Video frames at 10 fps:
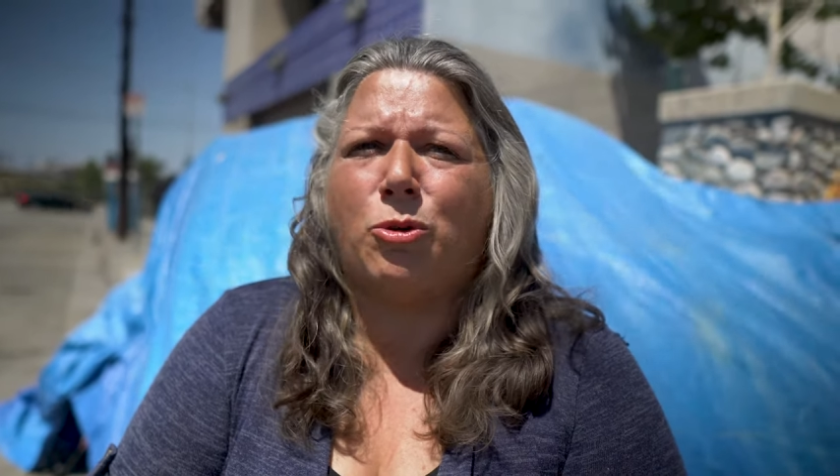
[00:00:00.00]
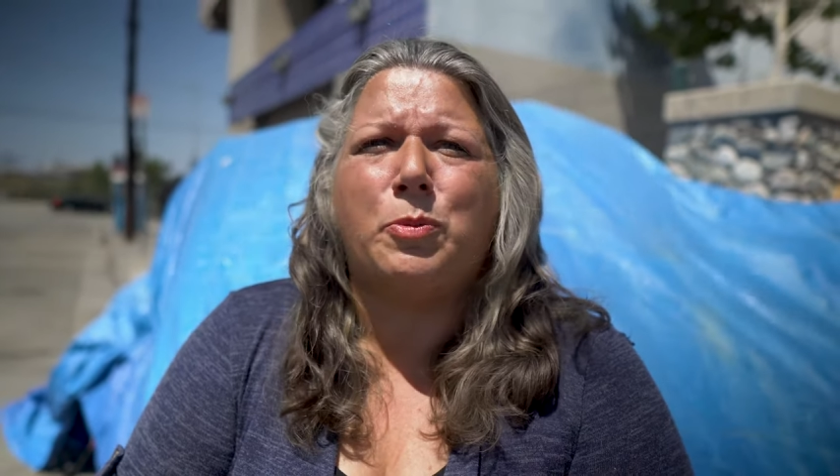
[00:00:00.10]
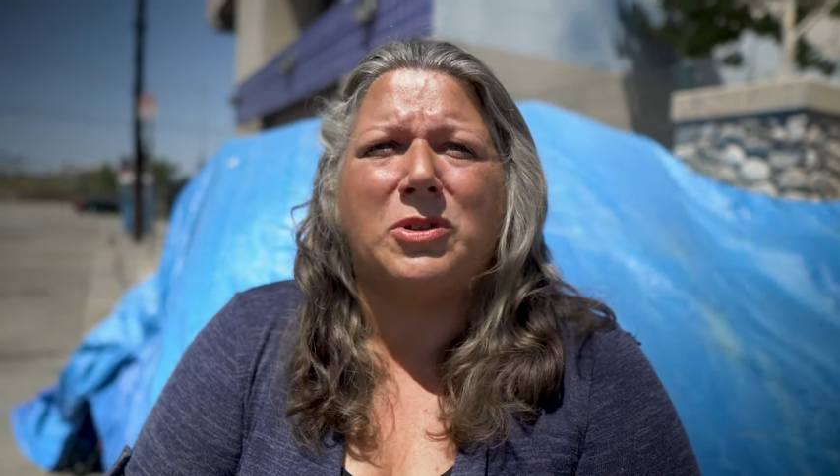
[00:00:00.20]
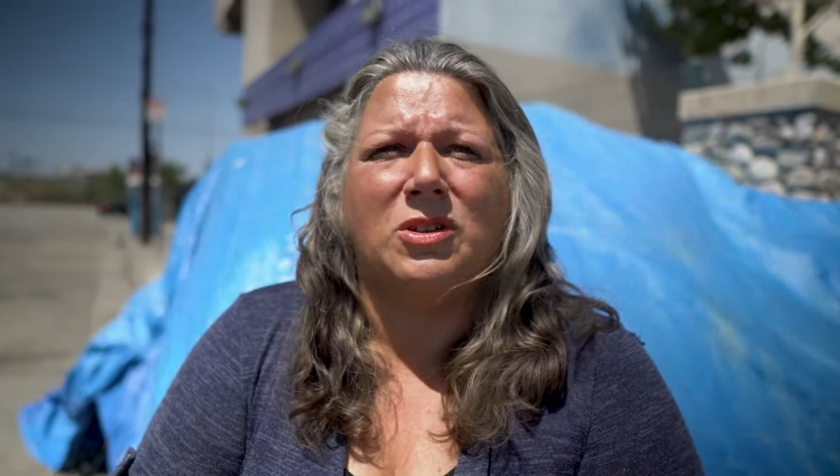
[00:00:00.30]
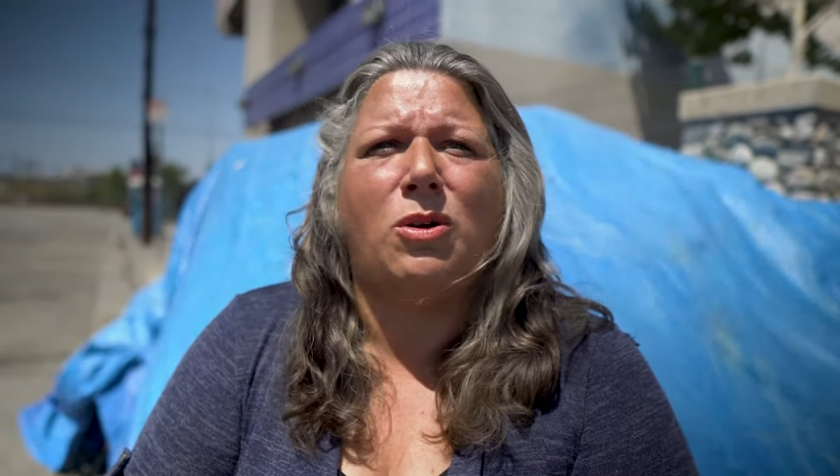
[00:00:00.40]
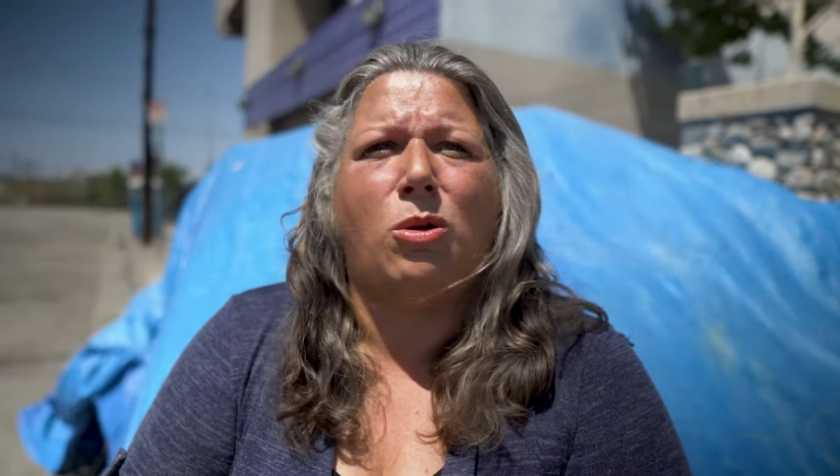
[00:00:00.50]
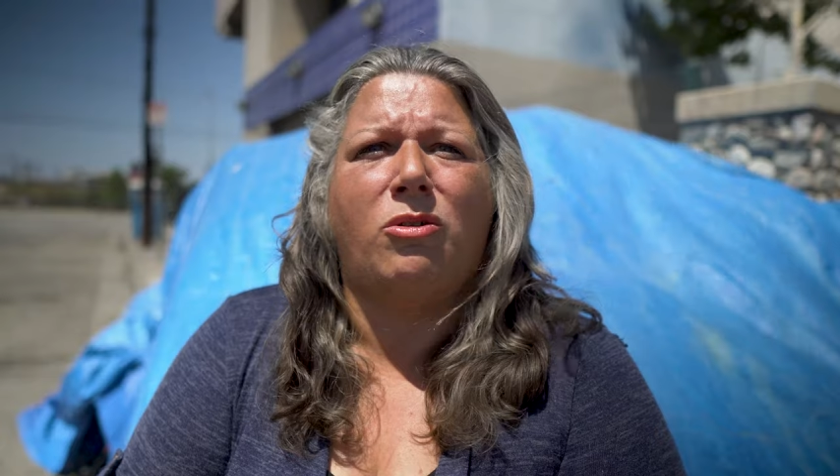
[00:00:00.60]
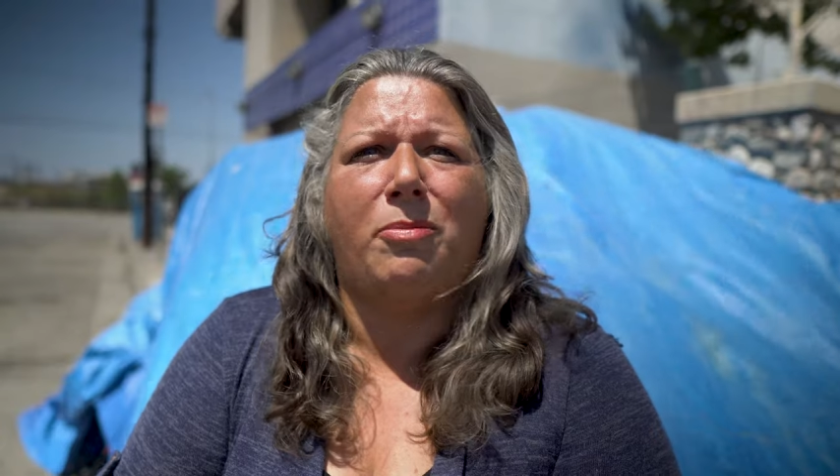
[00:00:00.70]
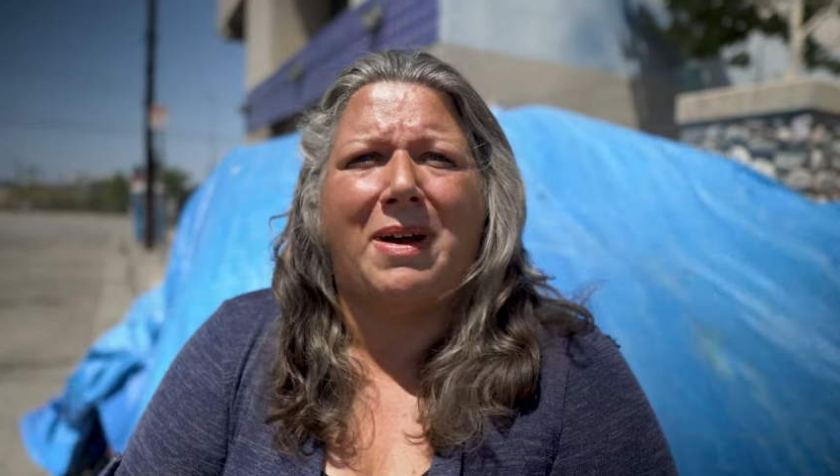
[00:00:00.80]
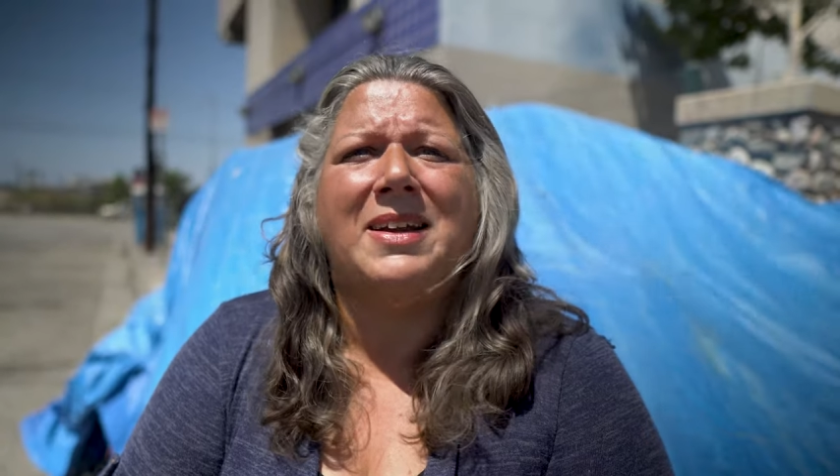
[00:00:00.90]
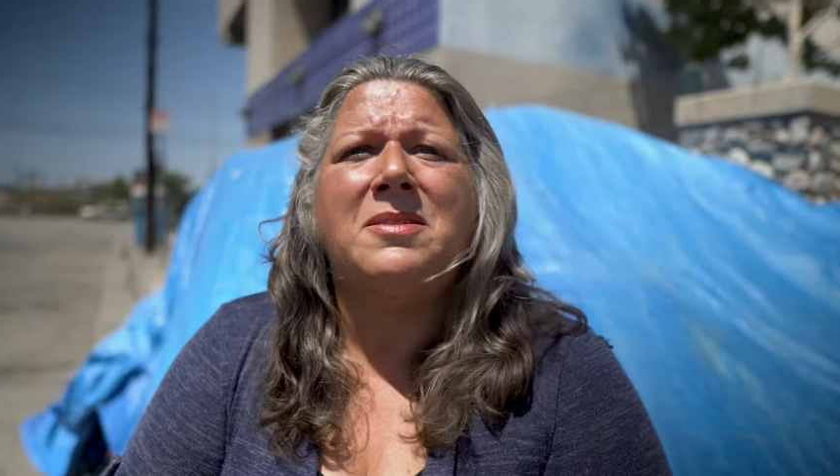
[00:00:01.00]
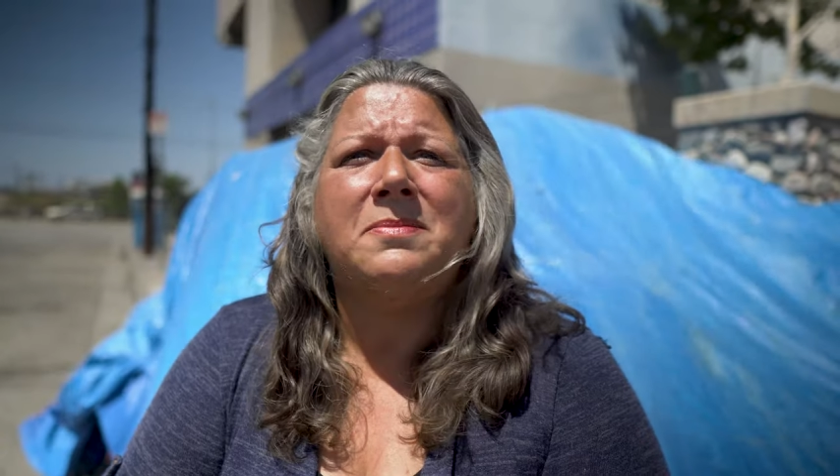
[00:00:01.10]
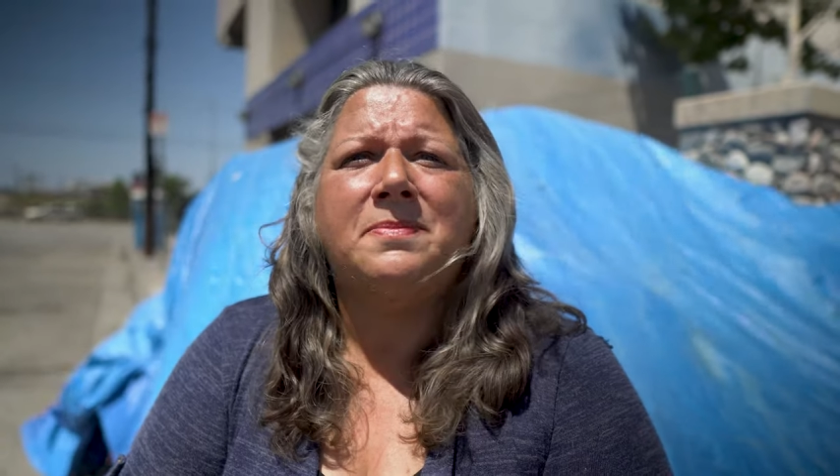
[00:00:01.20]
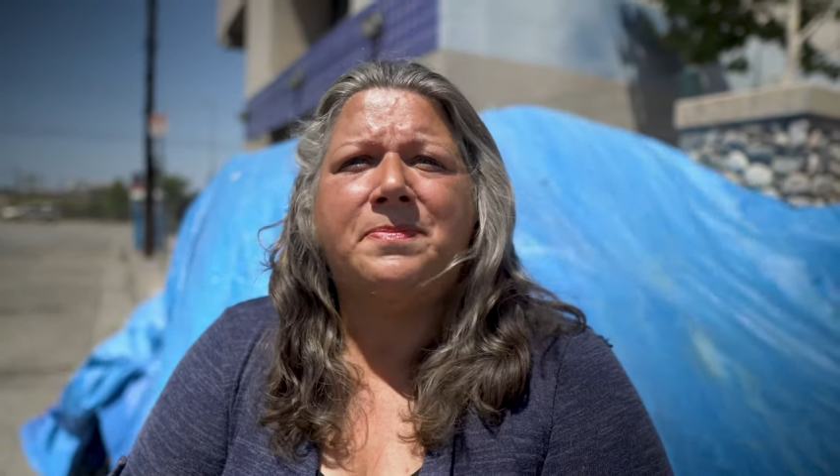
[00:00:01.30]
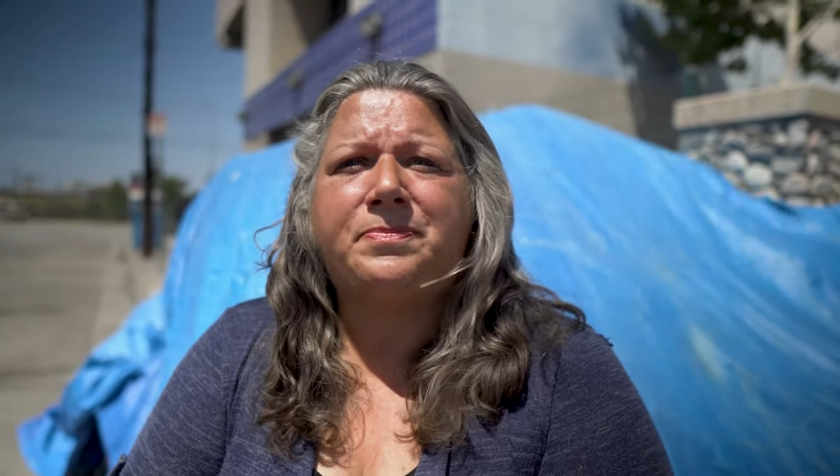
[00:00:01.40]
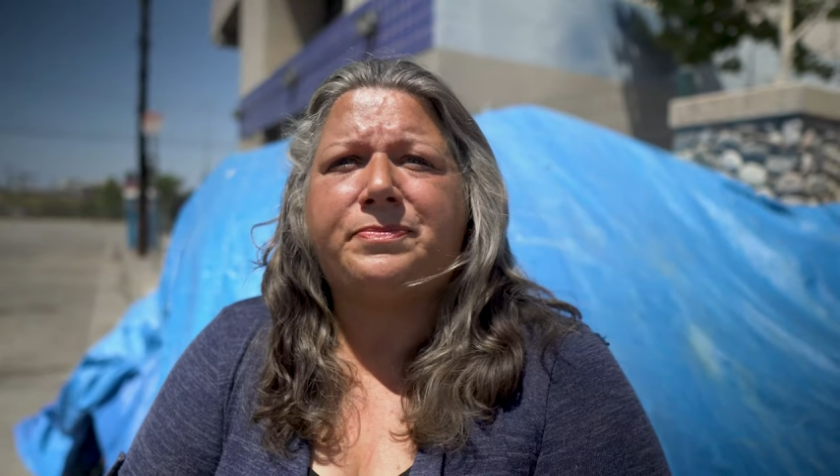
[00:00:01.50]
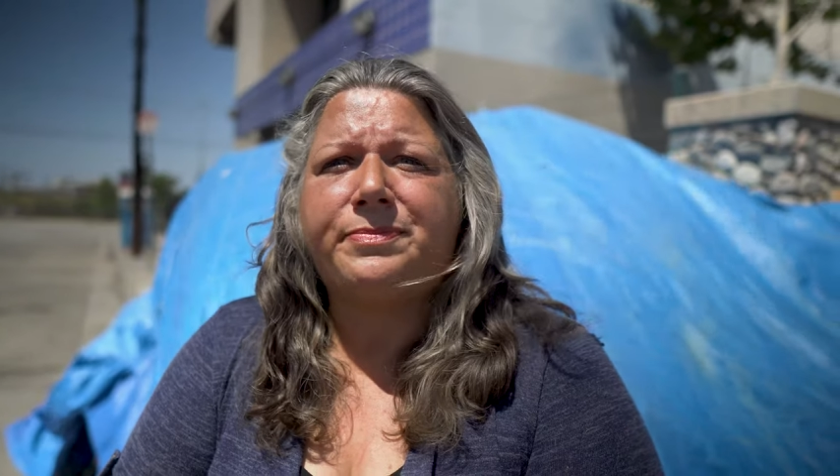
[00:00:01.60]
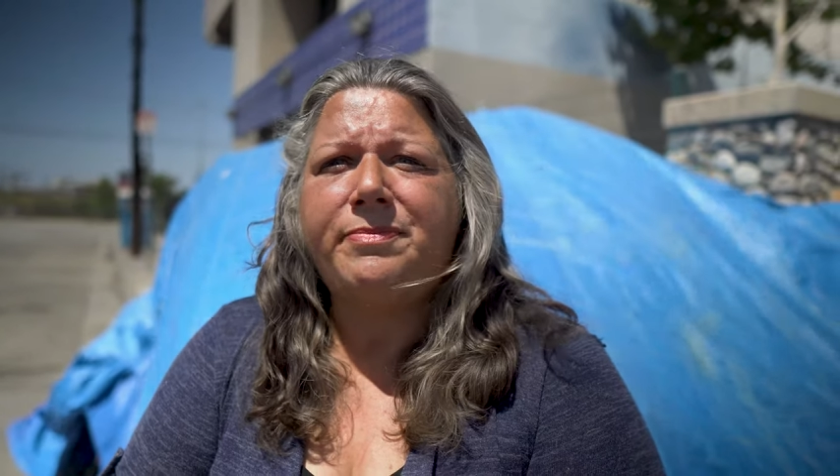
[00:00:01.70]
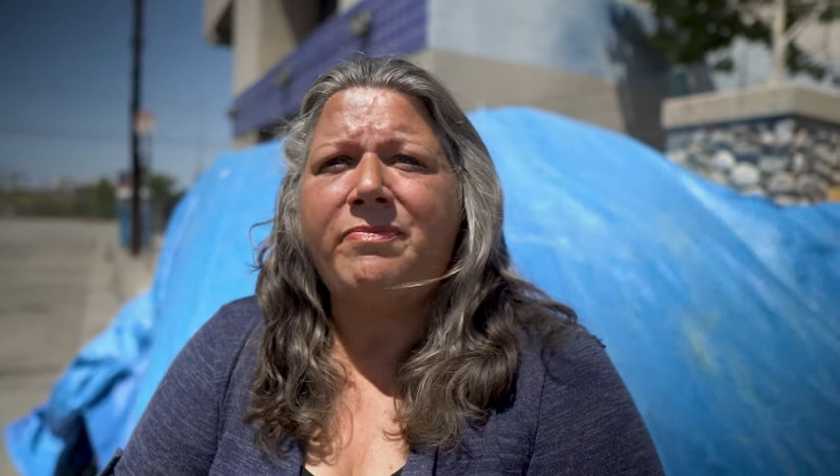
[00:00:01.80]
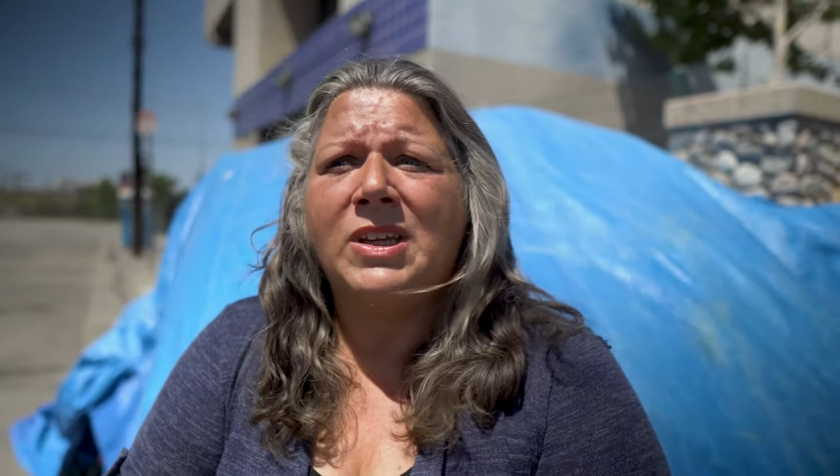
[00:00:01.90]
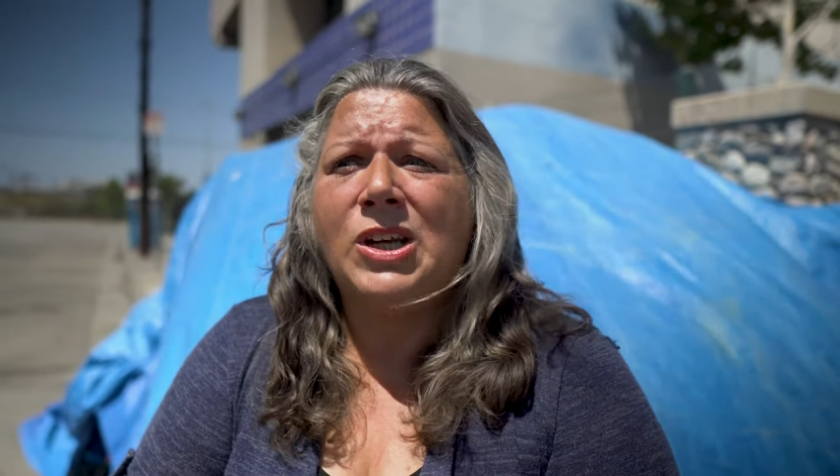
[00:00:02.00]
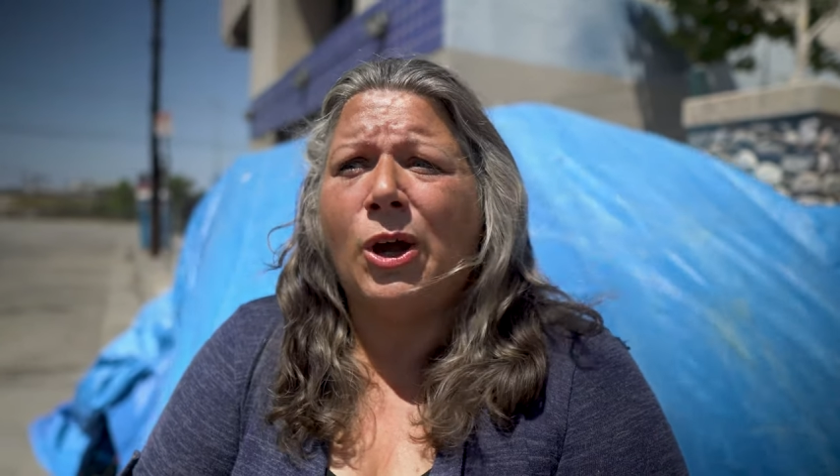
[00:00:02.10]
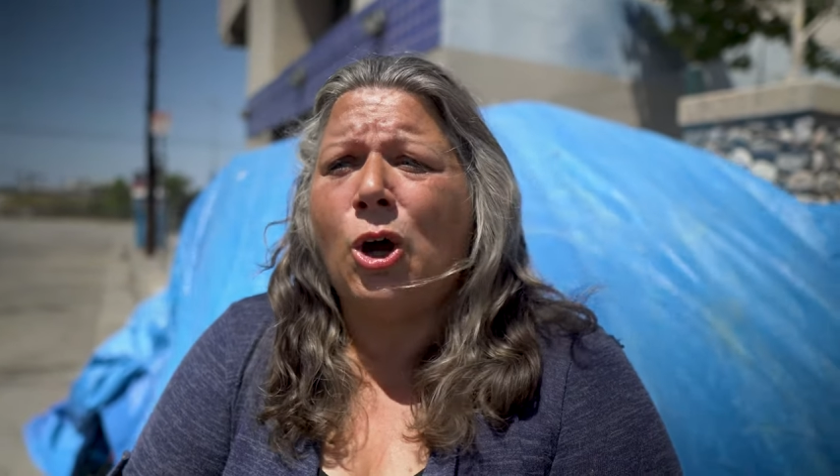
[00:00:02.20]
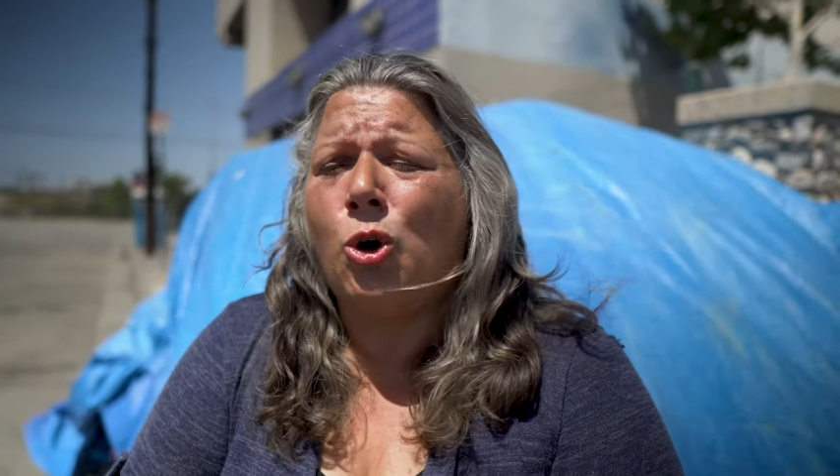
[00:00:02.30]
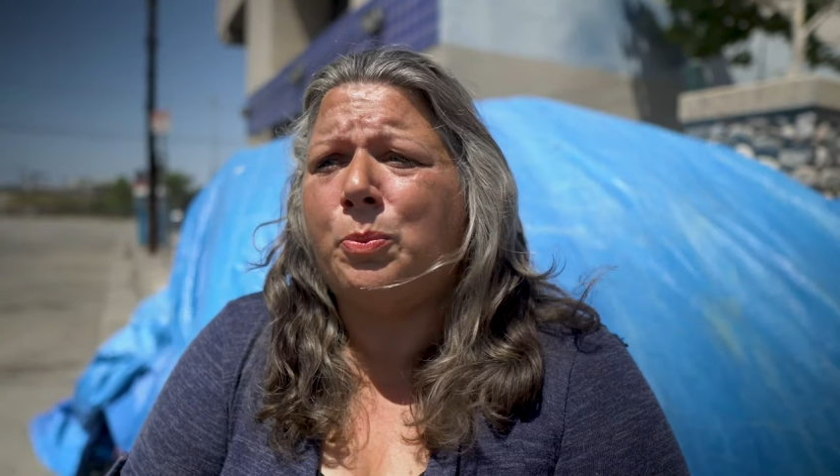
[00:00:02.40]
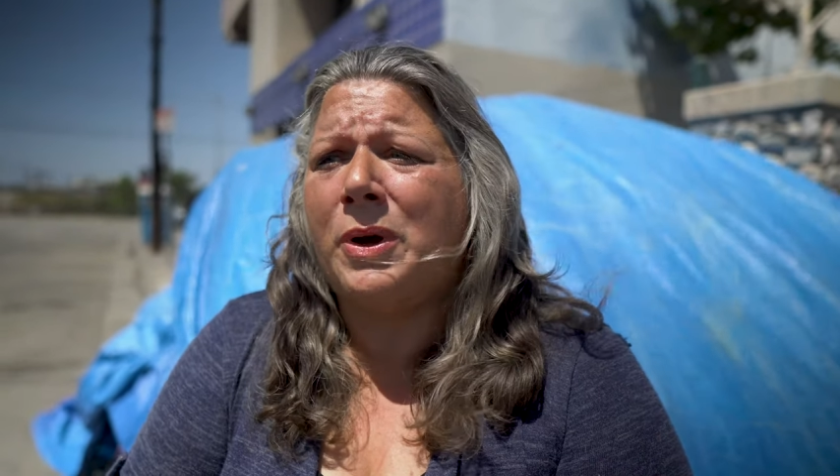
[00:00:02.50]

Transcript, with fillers: purpose and goal of mine. And I hope,